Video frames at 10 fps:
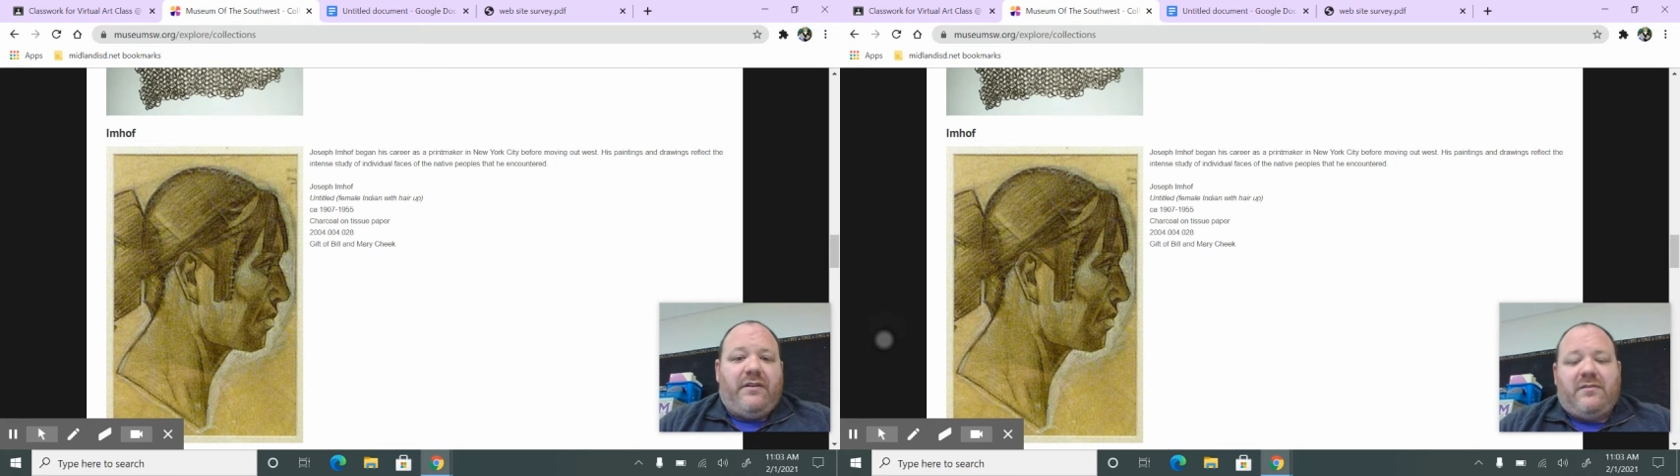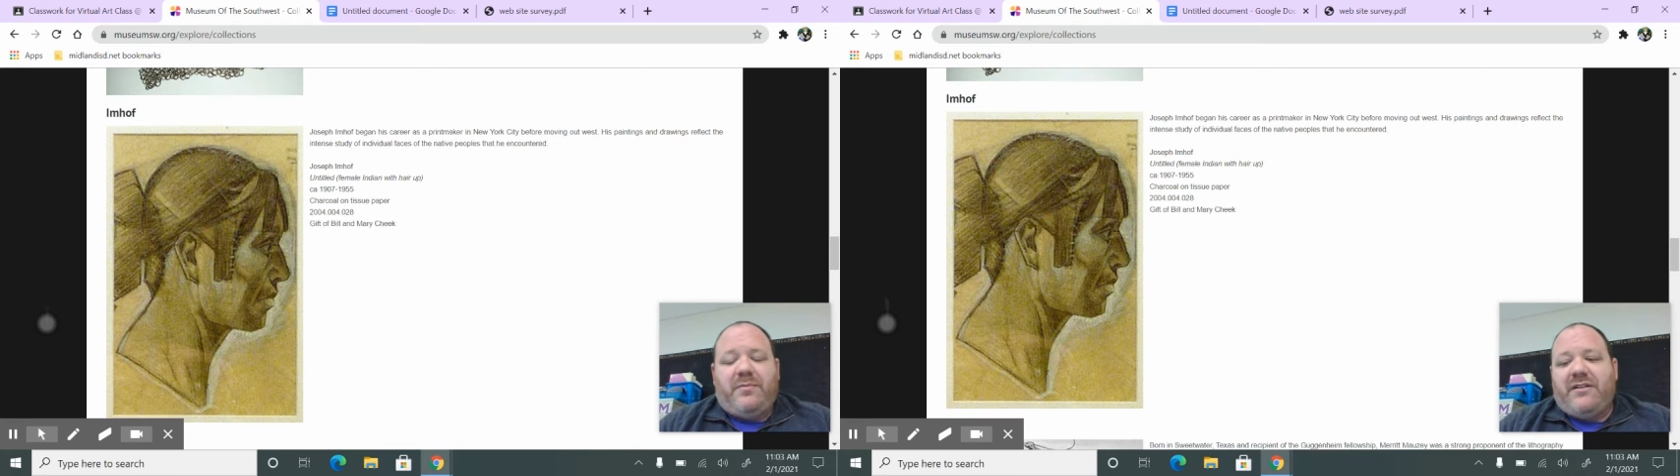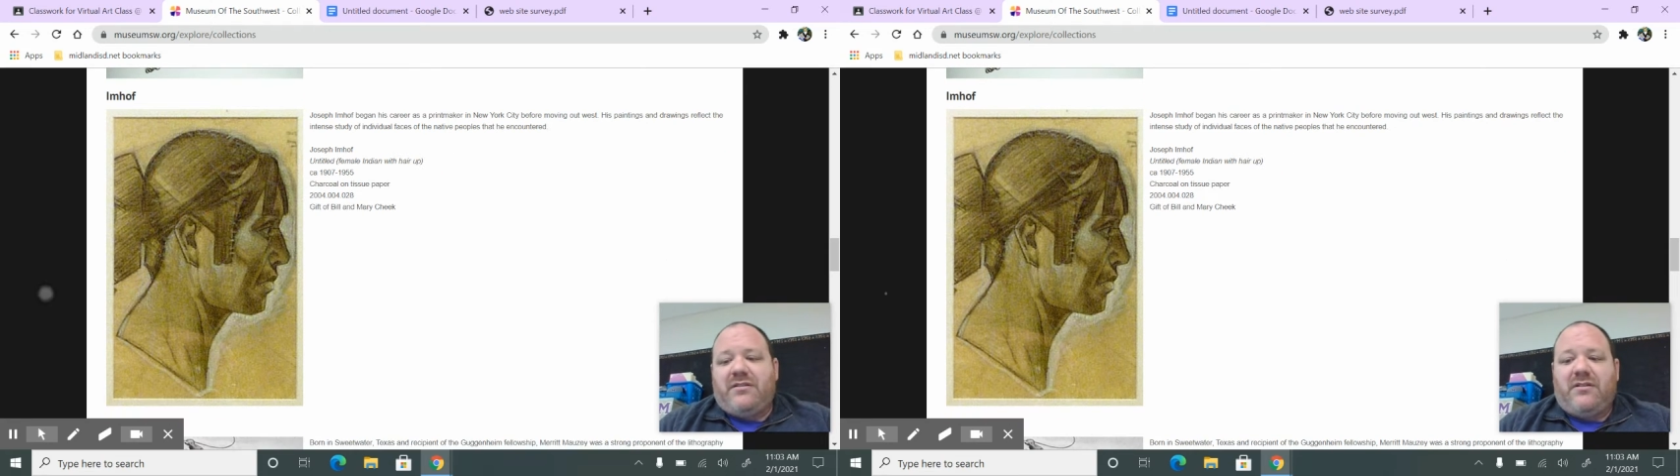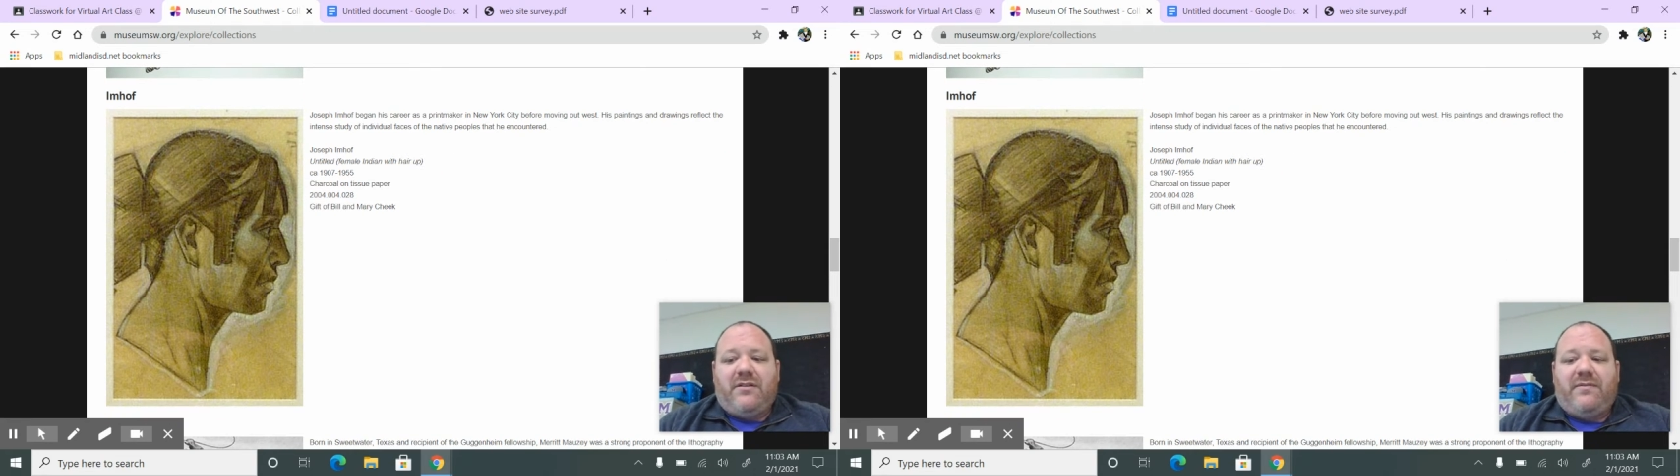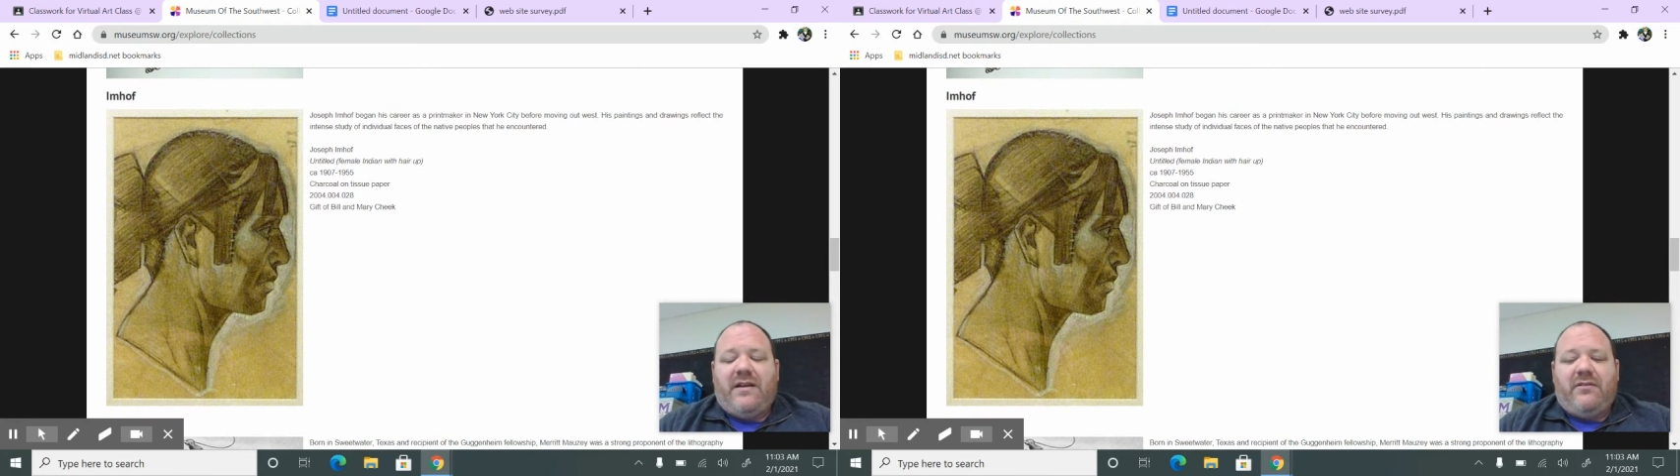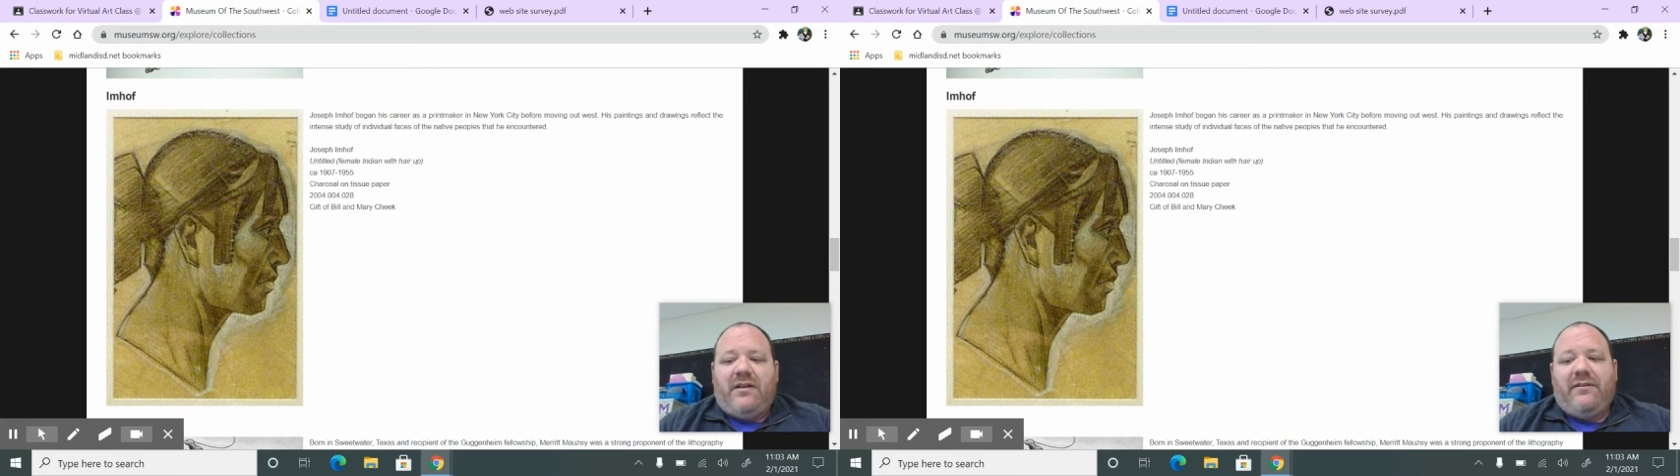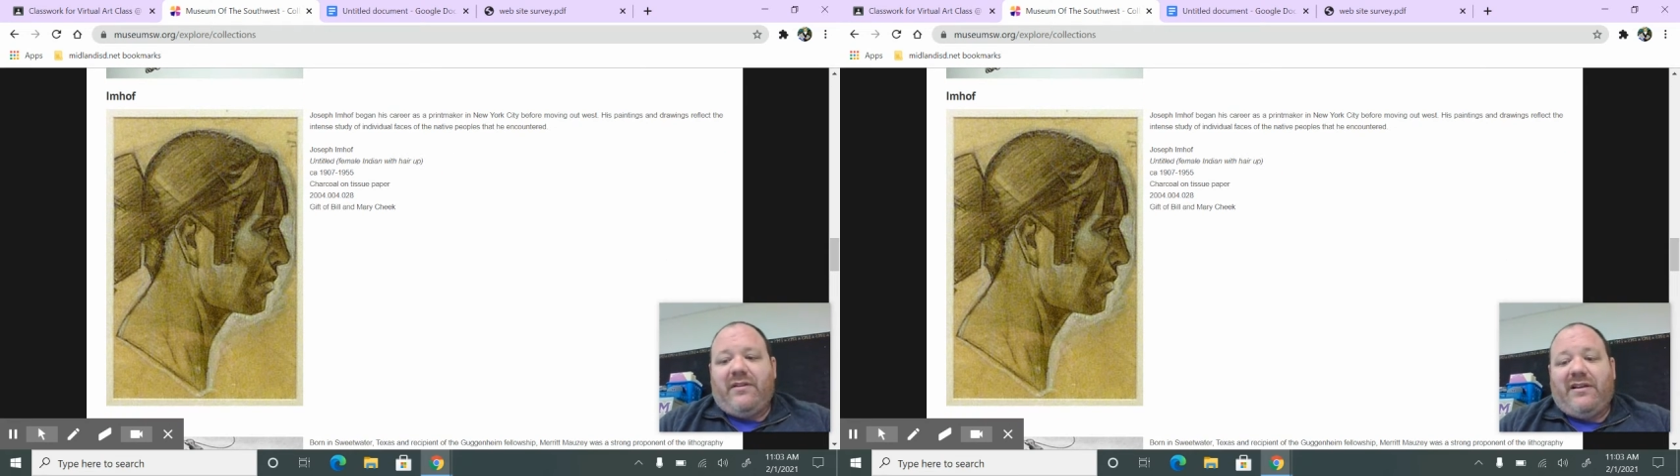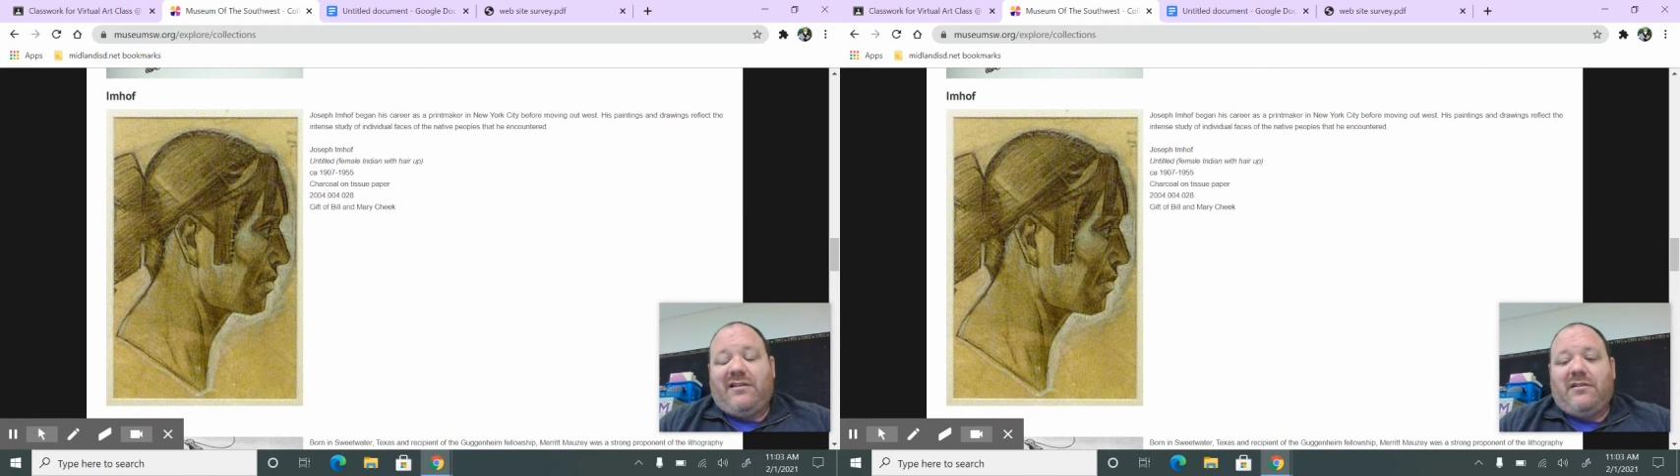especially if they don't have like